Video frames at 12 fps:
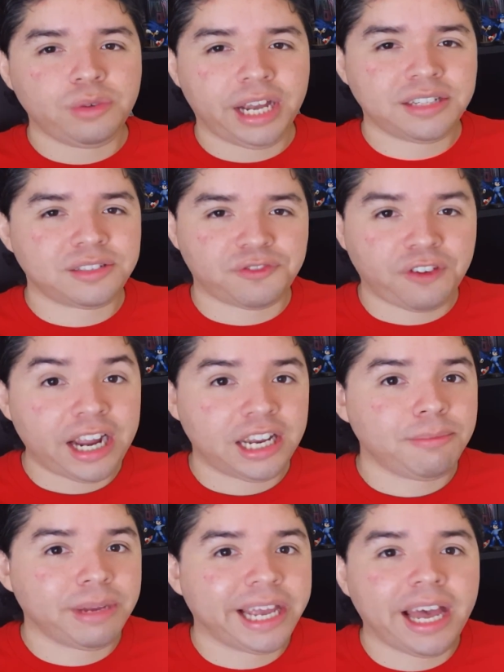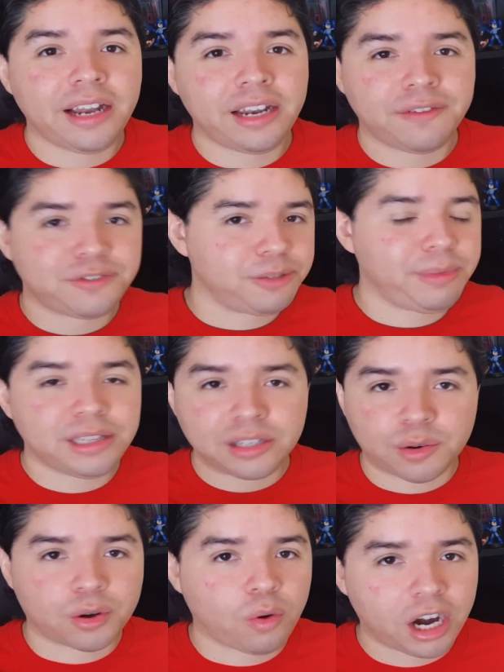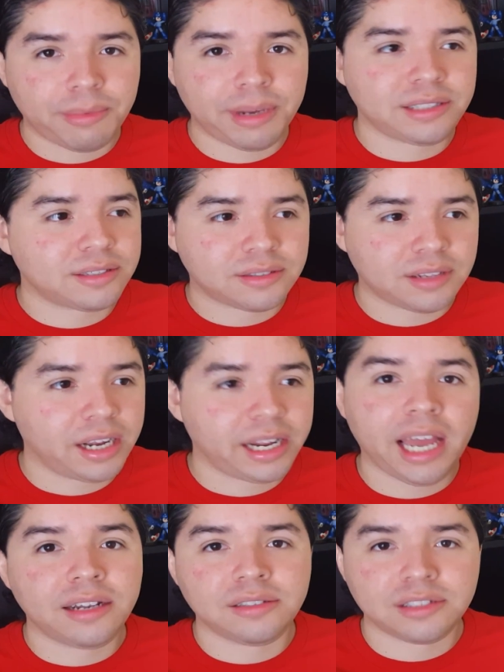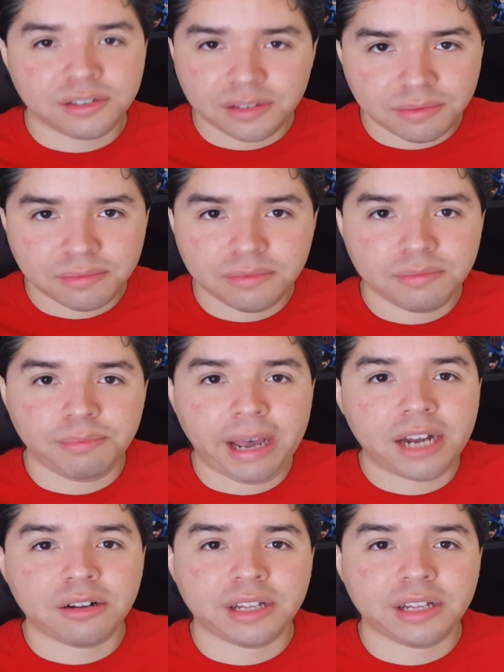get to fight him again after you meet the requirements again to battle